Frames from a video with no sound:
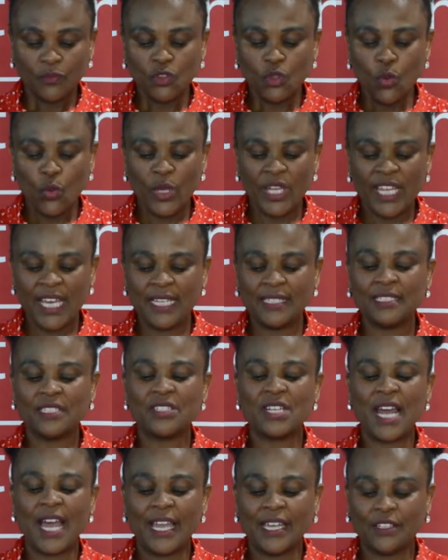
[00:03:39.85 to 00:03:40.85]
We then
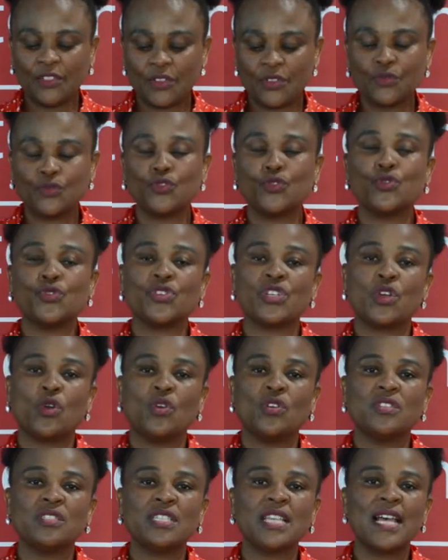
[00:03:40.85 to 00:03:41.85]
try to
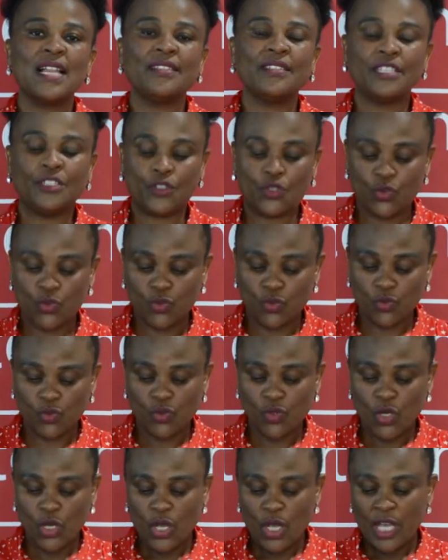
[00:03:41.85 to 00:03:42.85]
reconcile the two.
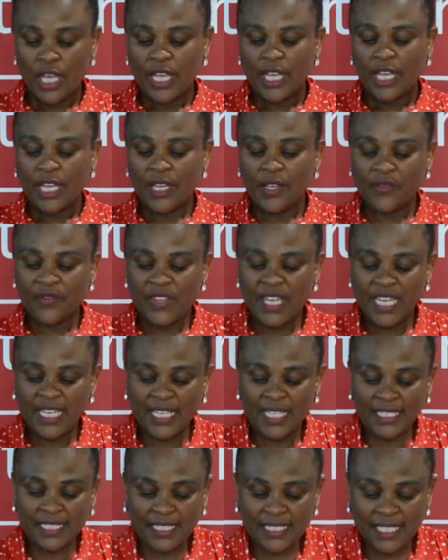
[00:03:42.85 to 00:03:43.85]
If there
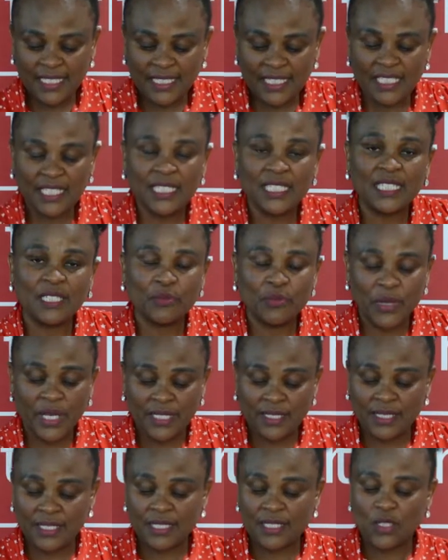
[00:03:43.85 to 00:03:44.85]
is a
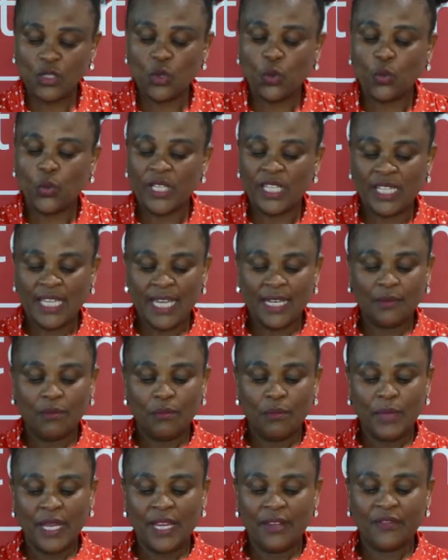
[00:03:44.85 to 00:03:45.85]
discrepancy, we then
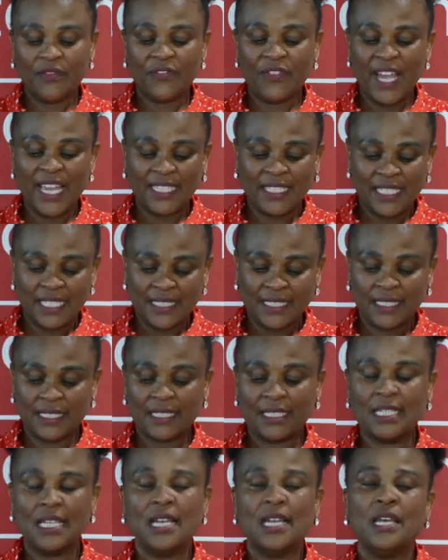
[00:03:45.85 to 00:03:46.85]
make
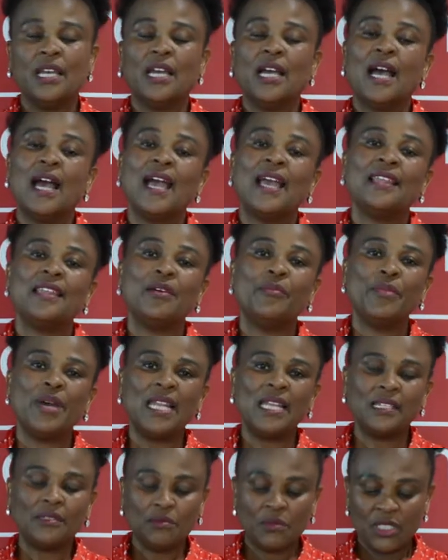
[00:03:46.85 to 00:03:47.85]
findings, either
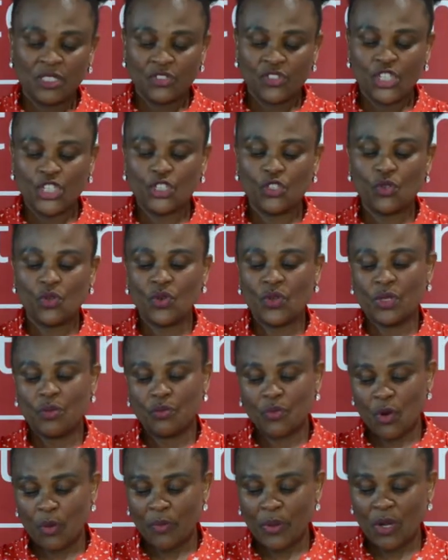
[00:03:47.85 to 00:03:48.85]
maladministration or
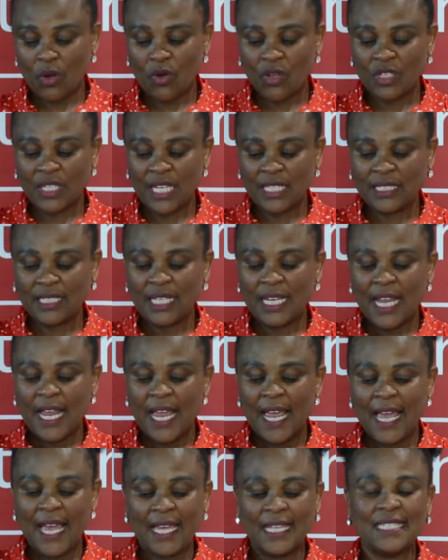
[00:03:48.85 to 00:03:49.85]
improper conduct,
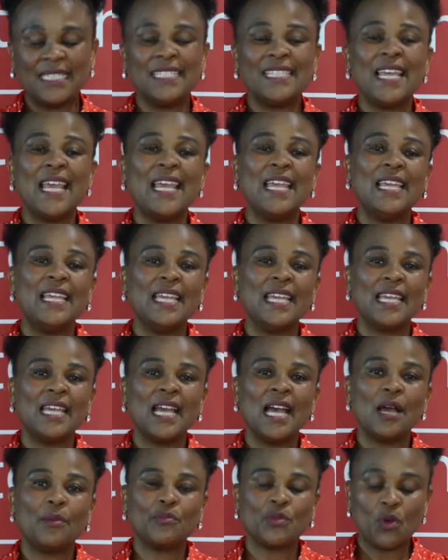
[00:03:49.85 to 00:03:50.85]
and take
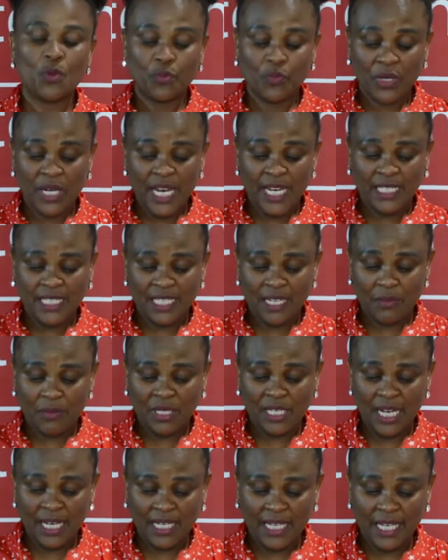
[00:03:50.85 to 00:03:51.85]
appropriate
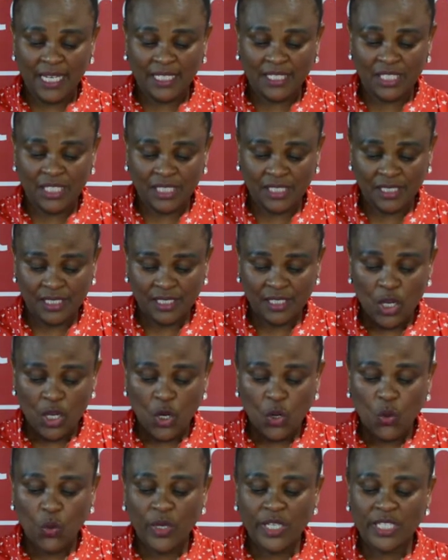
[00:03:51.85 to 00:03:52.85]
remedial action,
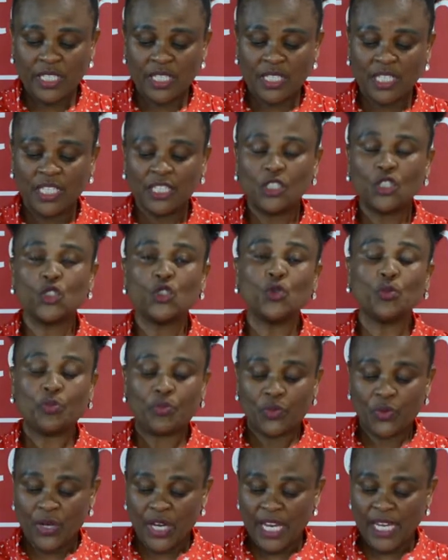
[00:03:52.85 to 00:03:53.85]
which seeks to
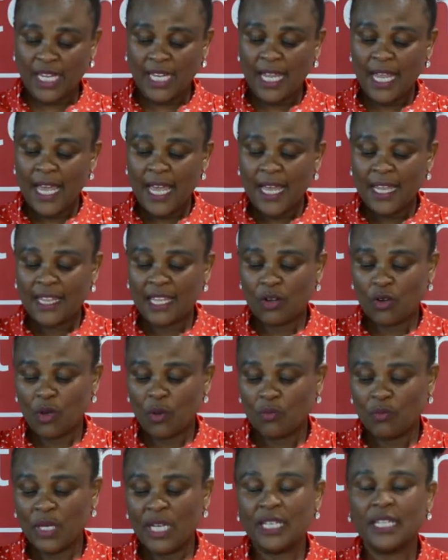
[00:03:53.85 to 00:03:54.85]
bring the
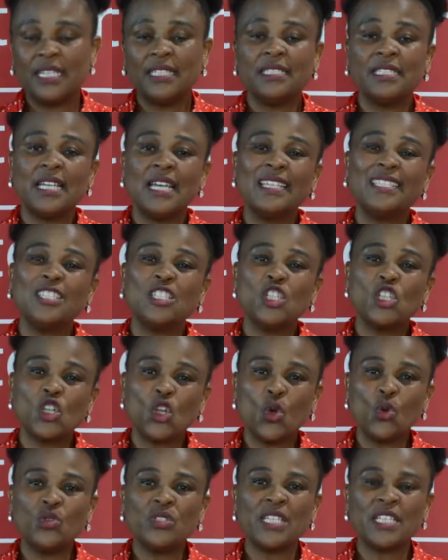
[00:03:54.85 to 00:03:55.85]
complainant as
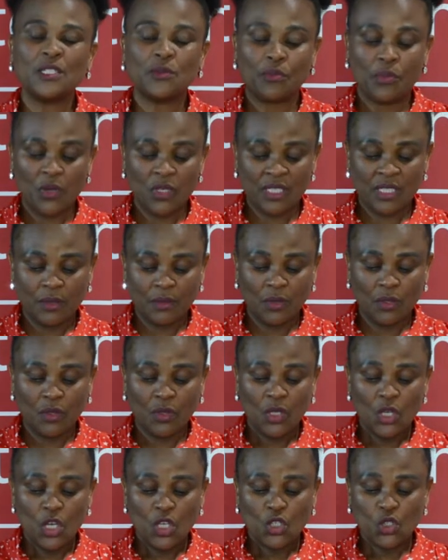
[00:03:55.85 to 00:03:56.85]
close as possible
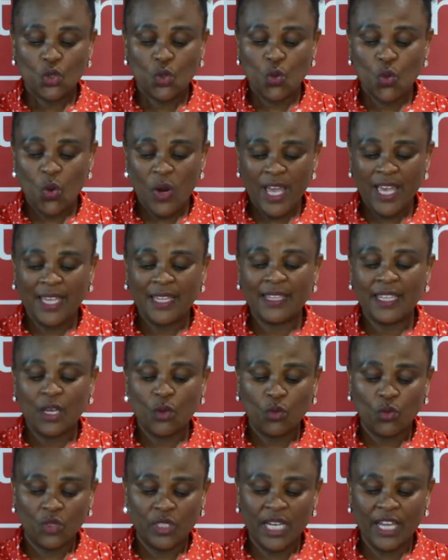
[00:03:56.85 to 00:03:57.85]
to where they
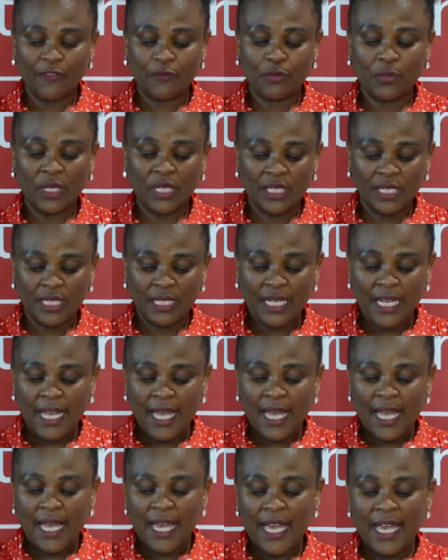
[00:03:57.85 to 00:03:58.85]
would have been
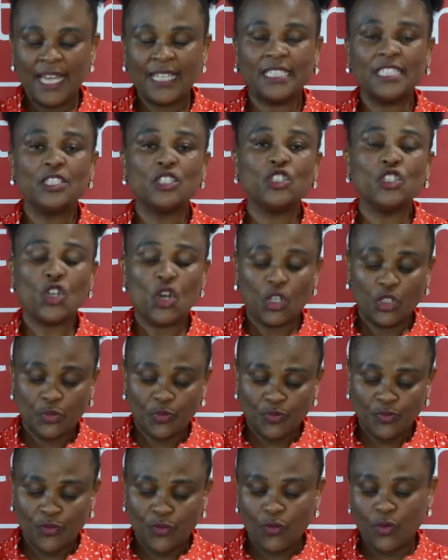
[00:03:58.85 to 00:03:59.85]
had it not
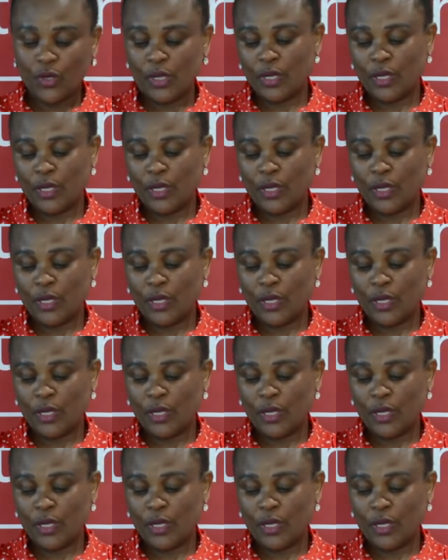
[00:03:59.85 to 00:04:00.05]
for